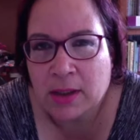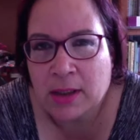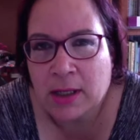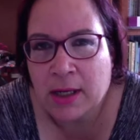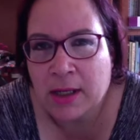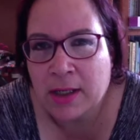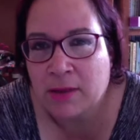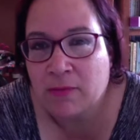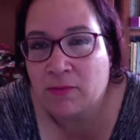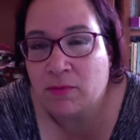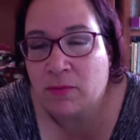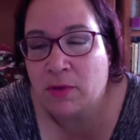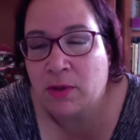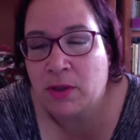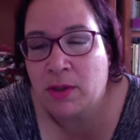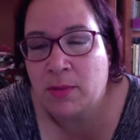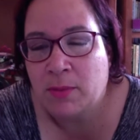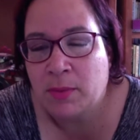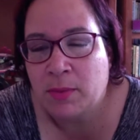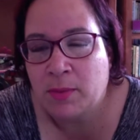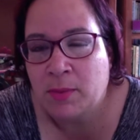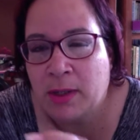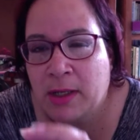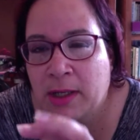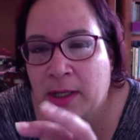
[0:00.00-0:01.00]
I
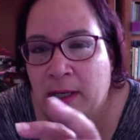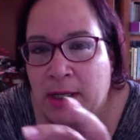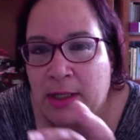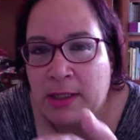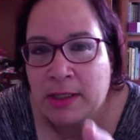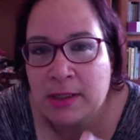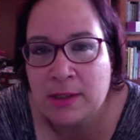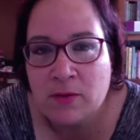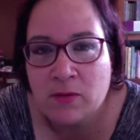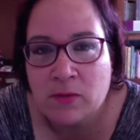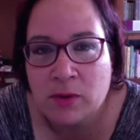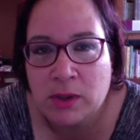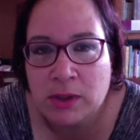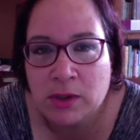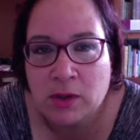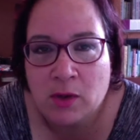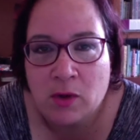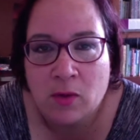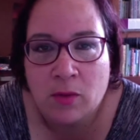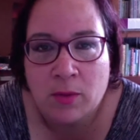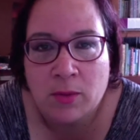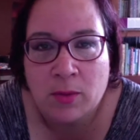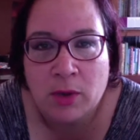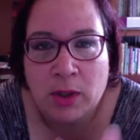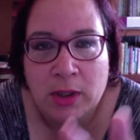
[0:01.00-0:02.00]
keep in mind I didn't read the
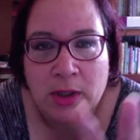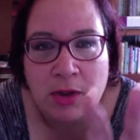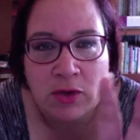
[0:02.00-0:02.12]
whole book.